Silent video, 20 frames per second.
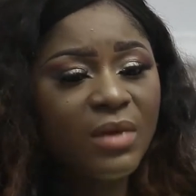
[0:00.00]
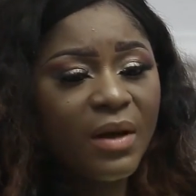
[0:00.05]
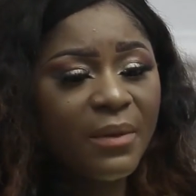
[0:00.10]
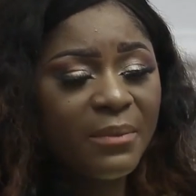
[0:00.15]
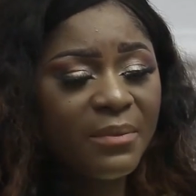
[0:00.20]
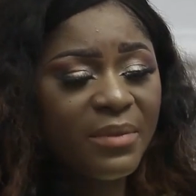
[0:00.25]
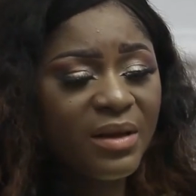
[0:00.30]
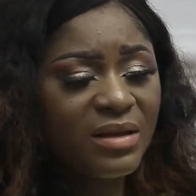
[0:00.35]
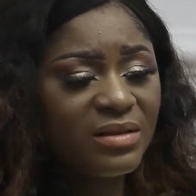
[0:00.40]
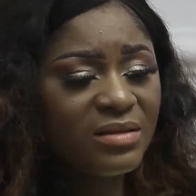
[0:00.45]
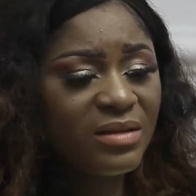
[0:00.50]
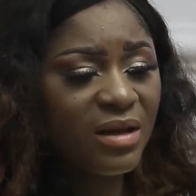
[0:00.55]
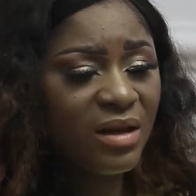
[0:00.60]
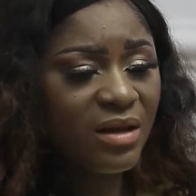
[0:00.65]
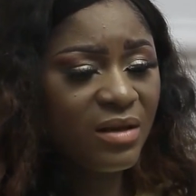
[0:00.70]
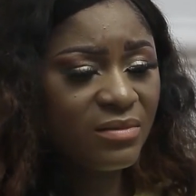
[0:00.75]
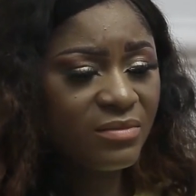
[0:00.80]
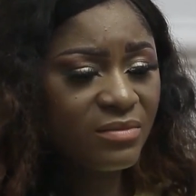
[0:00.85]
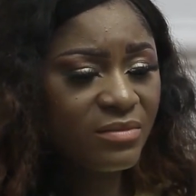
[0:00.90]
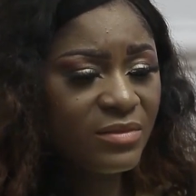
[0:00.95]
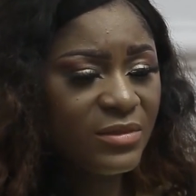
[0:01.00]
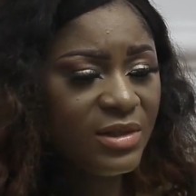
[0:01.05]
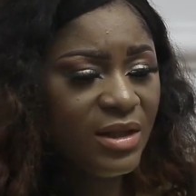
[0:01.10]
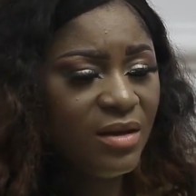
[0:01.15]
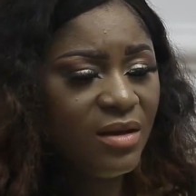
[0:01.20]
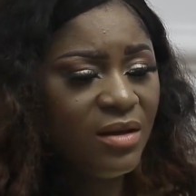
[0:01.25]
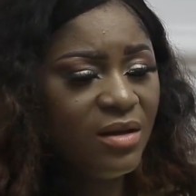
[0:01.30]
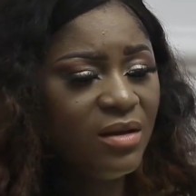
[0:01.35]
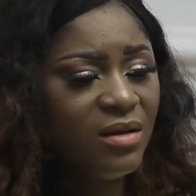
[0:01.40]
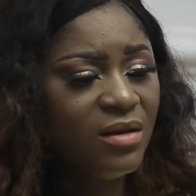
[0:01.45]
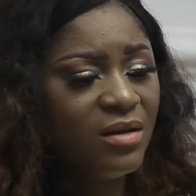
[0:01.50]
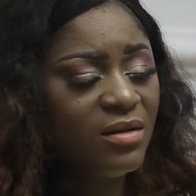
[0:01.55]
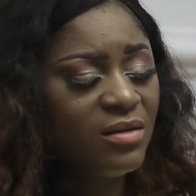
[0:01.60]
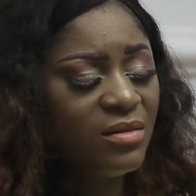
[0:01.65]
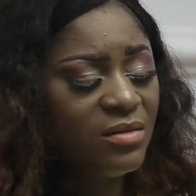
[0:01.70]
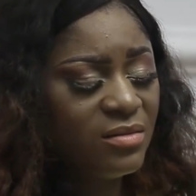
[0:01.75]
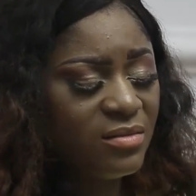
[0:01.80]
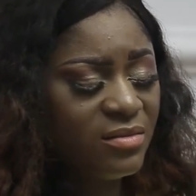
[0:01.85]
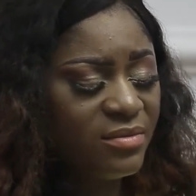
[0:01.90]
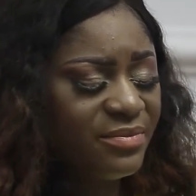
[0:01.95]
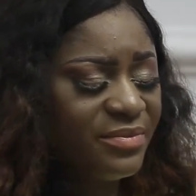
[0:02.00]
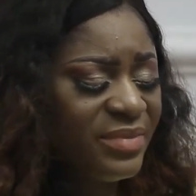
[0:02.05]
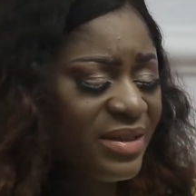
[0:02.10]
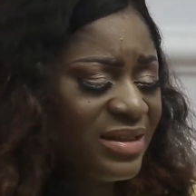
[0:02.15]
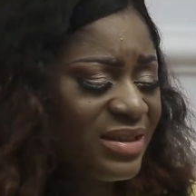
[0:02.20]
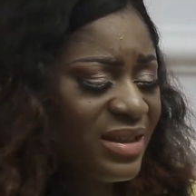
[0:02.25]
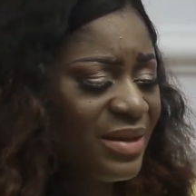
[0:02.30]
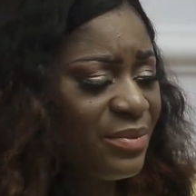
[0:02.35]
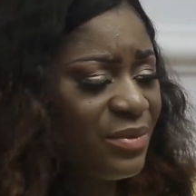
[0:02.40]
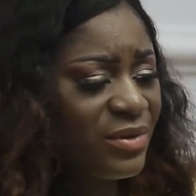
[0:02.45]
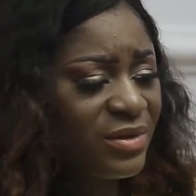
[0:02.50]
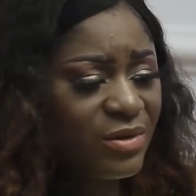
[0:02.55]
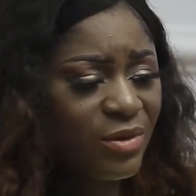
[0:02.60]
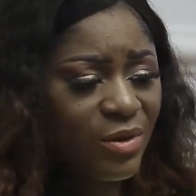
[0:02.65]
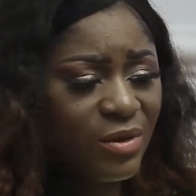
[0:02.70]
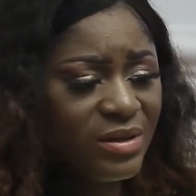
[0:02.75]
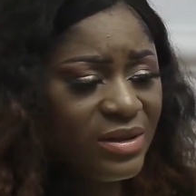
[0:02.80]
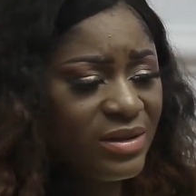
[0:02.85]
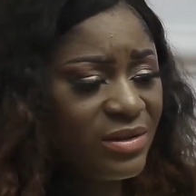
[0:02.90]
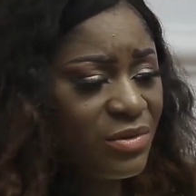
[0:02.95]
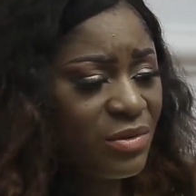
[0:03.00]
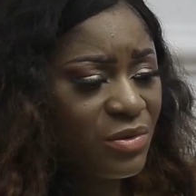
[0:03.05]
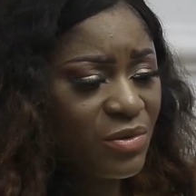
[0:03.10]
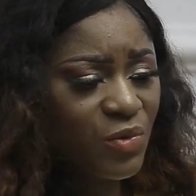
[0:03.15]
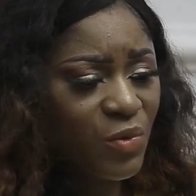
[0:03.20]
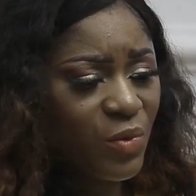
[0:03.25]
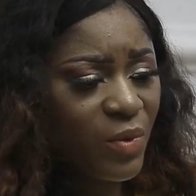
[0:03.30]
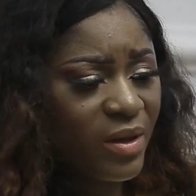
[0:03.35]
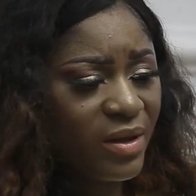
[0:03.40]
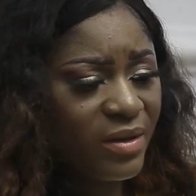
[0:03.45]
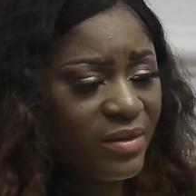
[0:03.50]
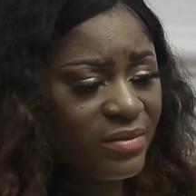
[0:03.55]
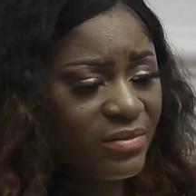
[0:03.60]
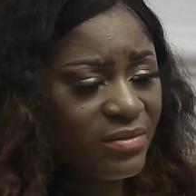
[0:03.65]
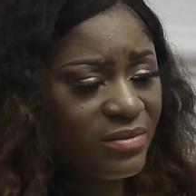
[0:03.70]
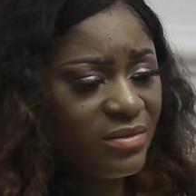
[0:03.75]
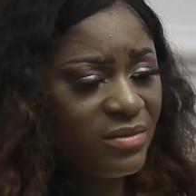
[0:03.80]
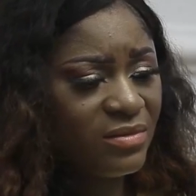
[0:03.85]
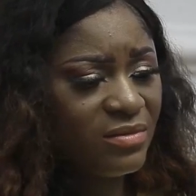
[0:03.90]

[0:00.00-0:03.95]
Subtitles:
I'm better. Better, but all is not well.